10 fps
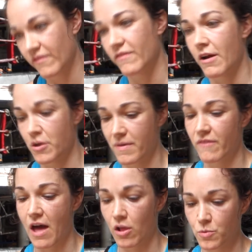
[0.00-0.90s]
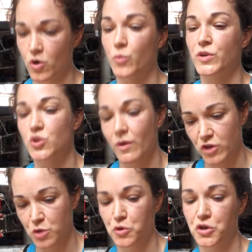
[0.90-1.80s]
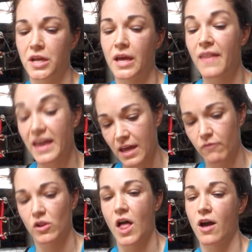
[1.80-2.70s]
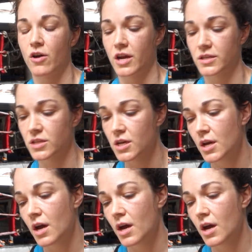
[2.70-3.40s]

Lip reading: very available and we do have a community and they can rely on us.